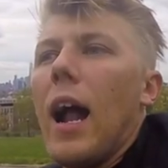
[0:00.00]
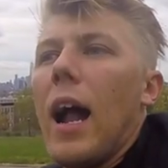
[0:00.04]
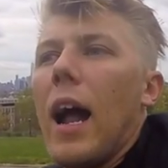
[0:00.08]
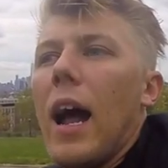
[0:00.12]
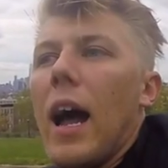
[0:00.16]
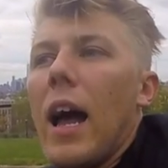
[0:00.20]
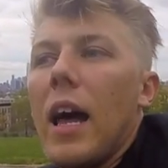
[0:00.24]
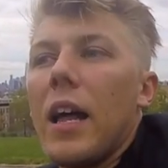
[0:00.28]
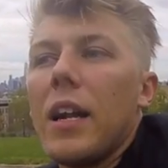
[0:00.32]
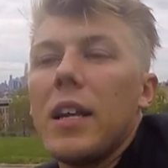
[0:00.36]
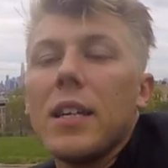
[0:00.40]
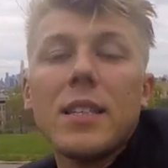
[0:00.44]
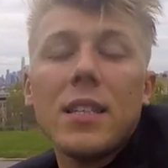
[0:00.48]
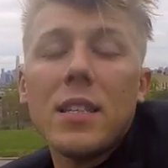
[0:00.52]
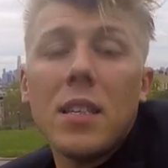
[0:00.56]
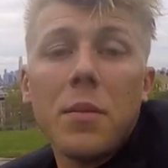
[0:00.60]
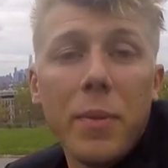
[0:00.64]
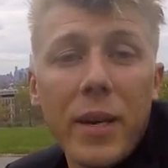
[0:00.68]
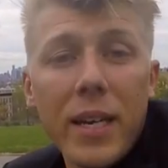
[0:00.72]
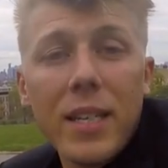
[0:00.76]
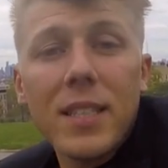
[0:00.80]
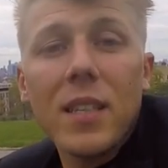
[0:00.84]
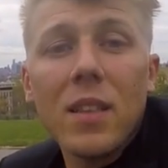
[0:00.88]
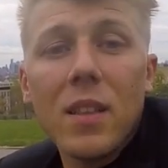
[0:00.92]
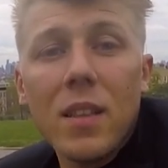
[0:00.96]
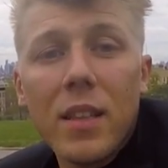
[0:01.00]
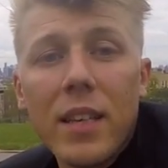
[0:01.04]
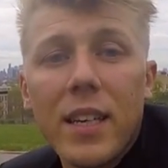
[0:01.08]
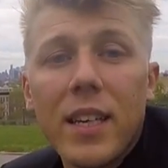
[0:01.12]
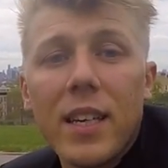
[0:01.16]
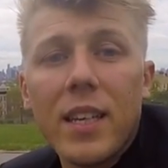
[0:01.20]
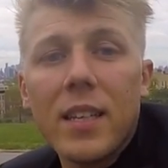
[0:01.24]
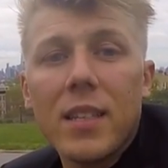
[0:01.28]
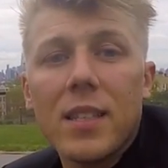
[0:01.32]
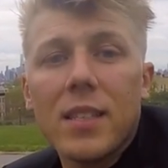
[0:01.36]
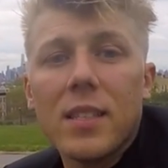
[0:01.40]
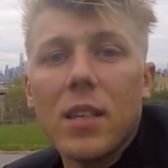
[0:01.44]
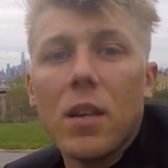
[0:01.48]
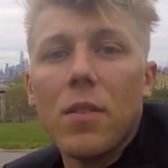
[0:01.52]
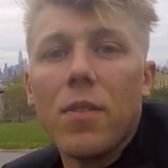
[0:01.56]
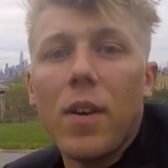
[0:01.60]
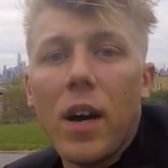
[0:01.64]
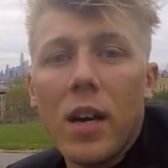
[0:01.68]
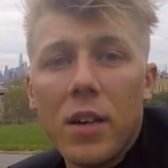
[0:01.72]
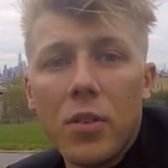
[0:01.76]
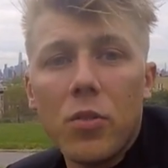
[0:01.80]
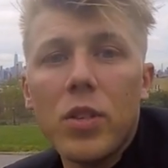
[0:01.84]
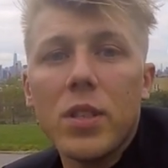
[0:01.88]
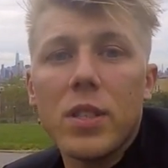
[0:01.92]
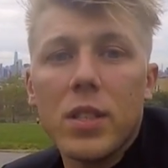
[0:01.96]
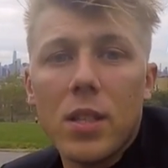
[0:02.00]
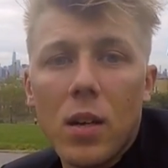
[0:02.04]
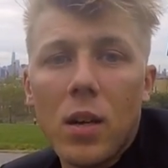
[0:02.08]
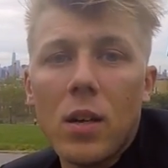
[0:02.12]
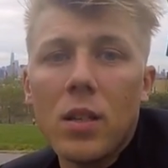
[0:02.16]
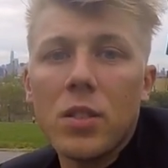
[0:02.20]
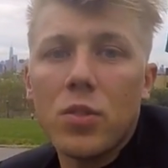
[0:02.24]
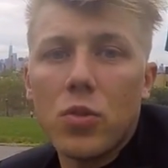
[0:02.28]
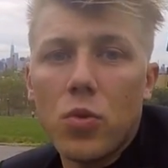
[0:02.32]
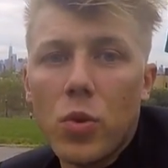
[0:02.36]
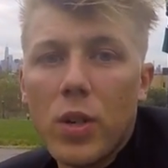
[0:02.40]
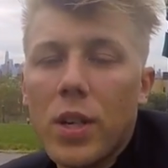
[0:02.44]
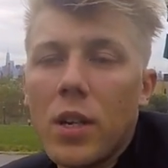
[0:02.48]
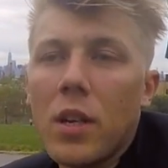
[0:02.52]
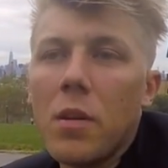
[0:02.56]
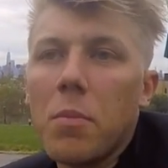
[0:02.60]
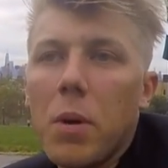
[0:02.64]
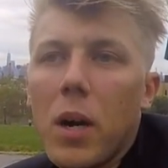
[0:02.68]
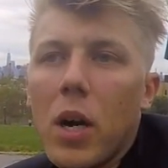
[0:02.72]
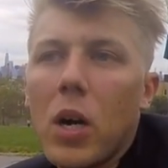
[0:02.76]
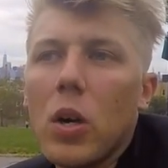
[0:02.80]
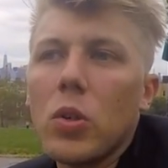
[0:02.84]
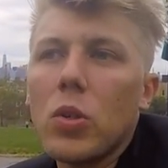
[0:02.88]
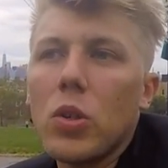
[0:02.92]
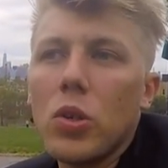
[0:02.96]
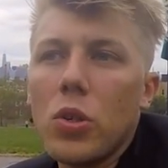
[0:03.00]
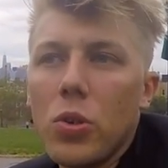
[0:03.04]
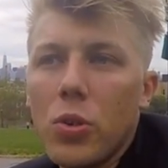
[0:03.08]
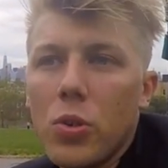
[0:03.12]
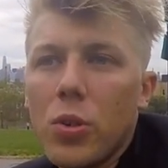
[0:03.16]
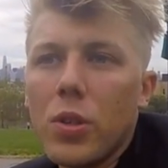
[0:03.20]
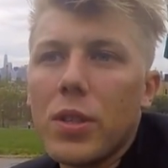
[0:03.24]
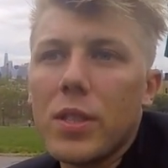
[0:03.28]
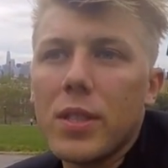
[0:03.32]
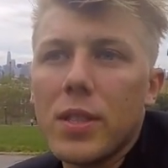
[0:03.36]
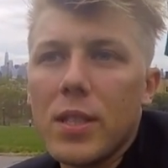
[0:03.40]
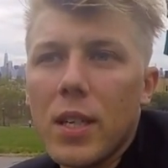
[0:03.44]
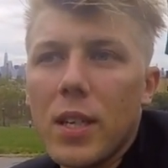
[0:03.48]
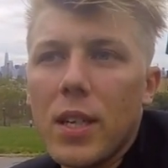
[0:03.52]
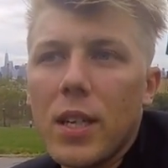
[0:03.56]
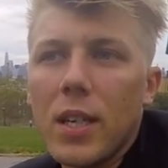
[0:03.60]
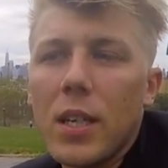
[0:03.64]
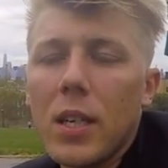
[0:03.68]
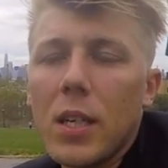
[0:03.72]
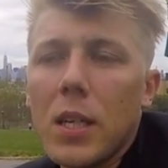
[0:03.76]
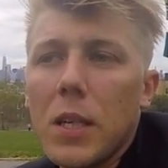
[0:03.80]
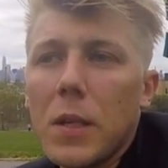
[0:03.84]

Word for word: And it's an amazing list of 100 songs written about New York City.